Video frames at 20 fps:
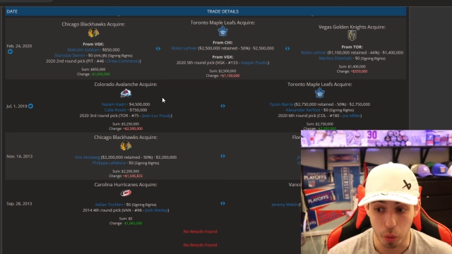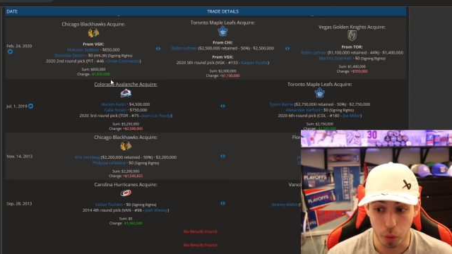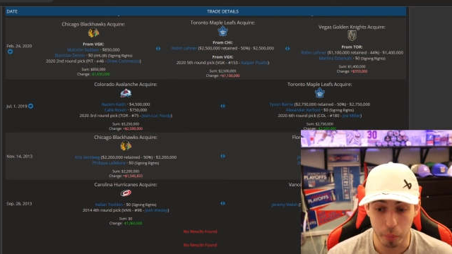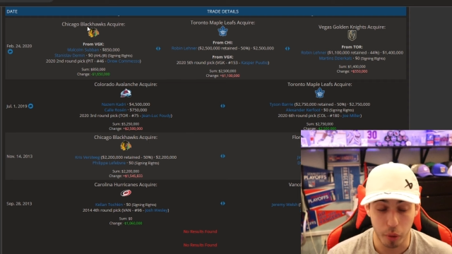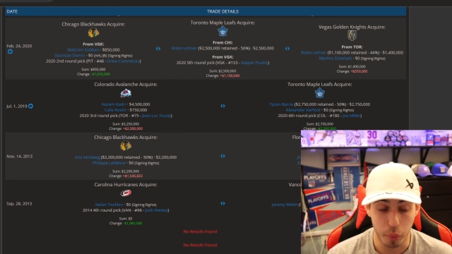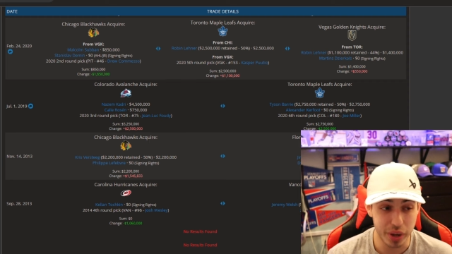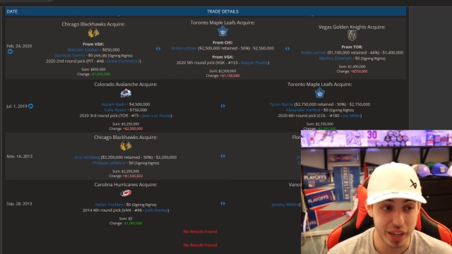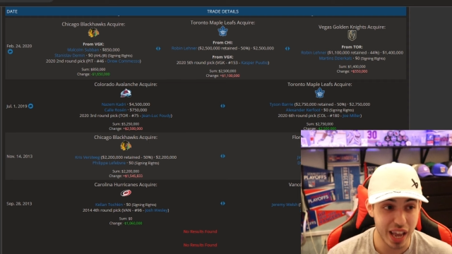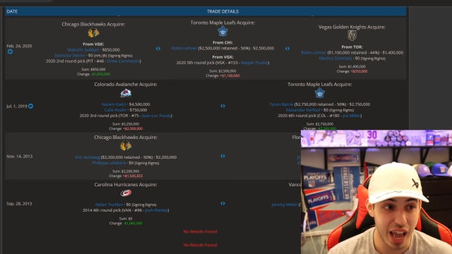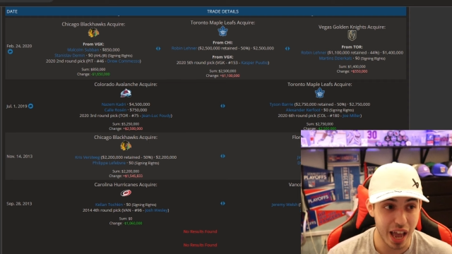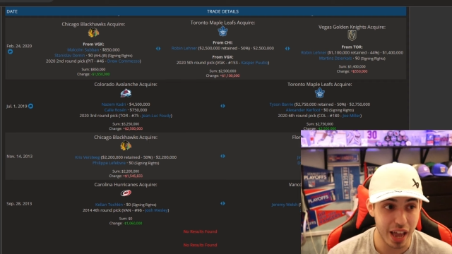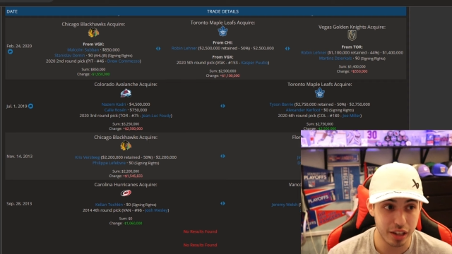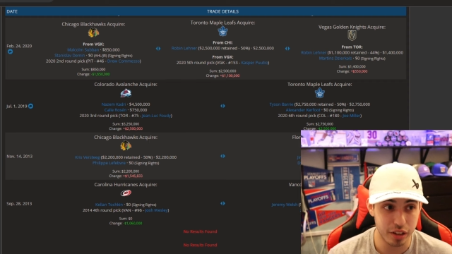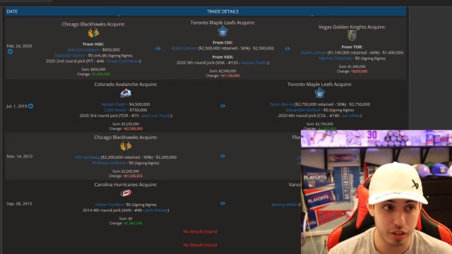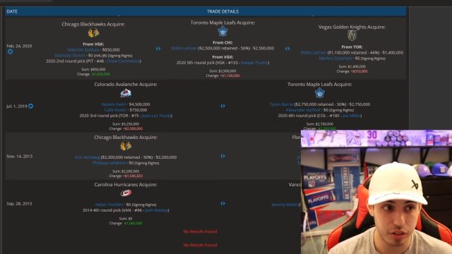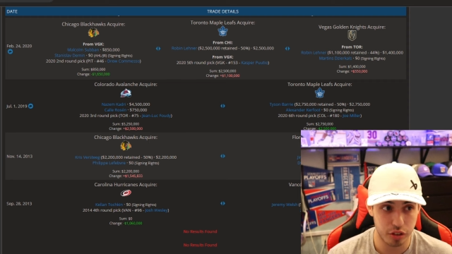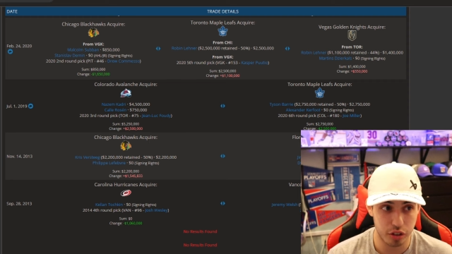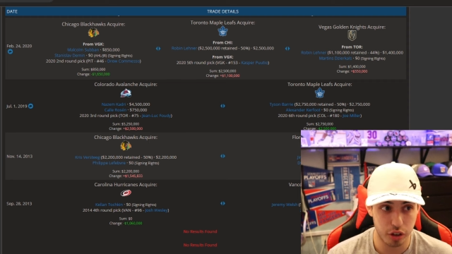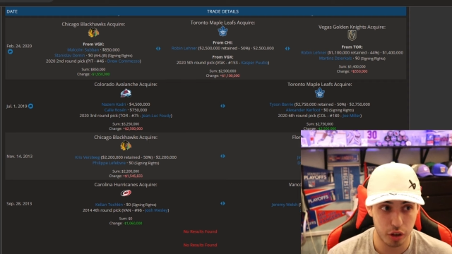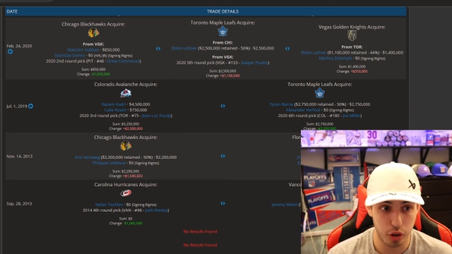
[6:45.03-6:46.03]
But we get
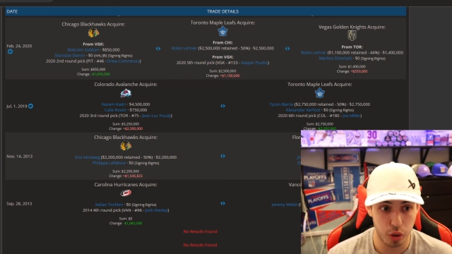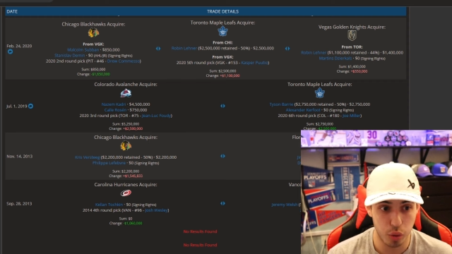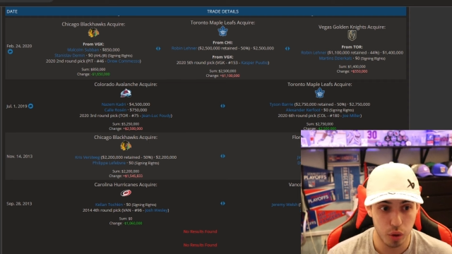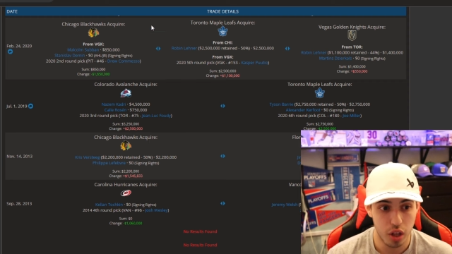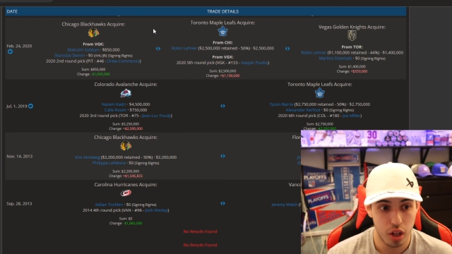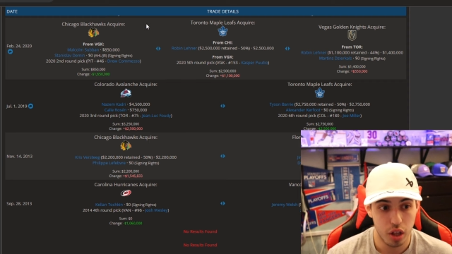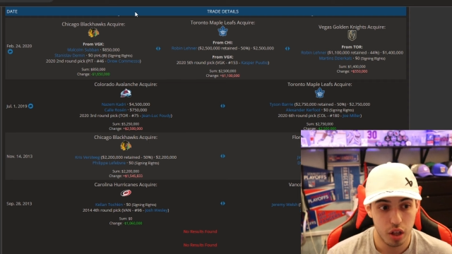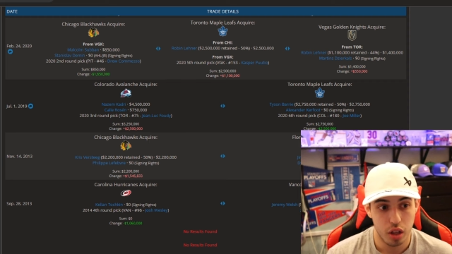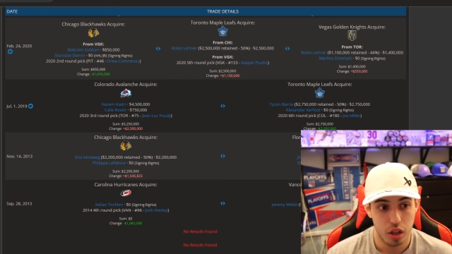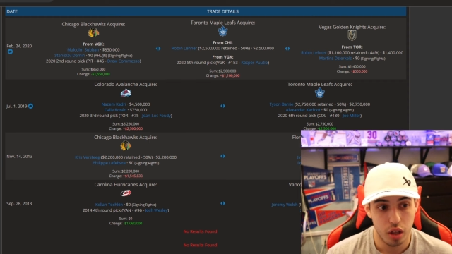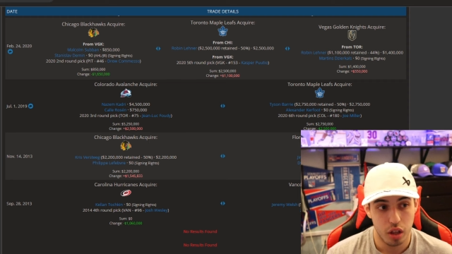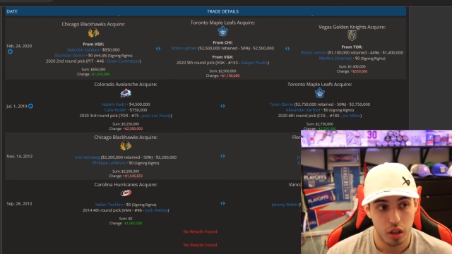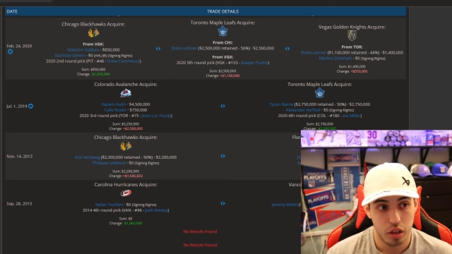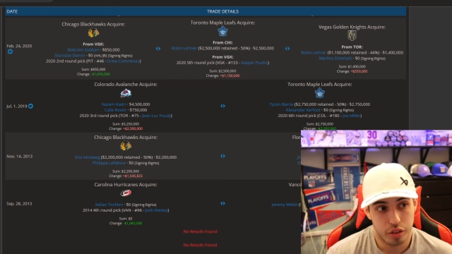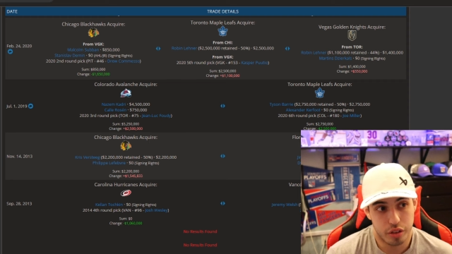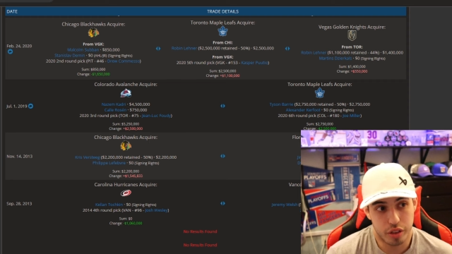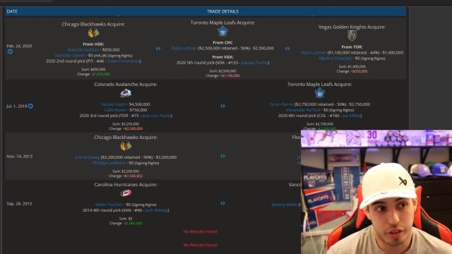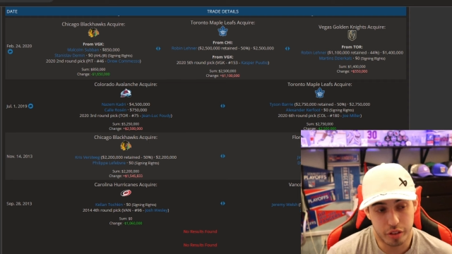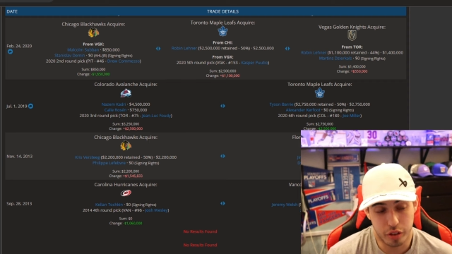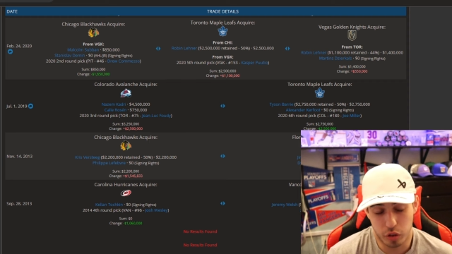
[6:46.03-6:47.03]
into,
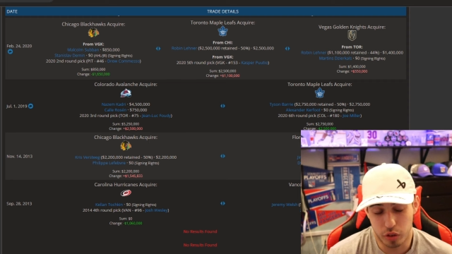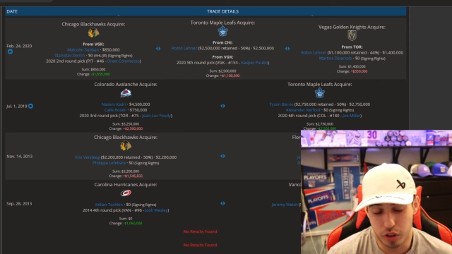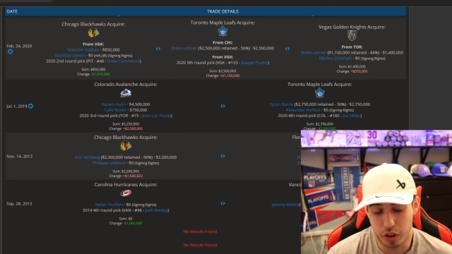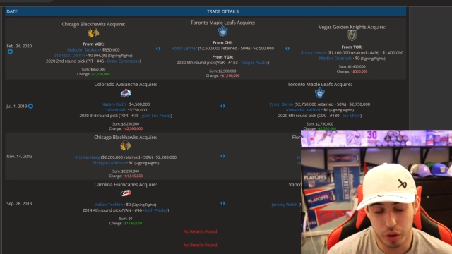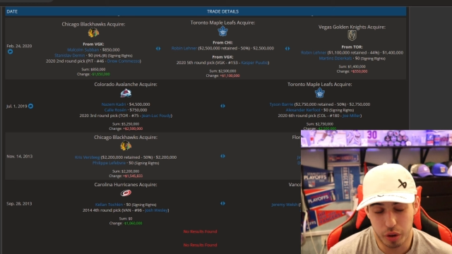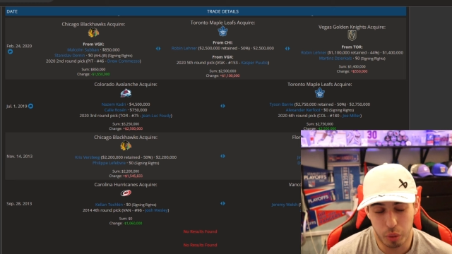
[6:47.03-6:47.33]
since there really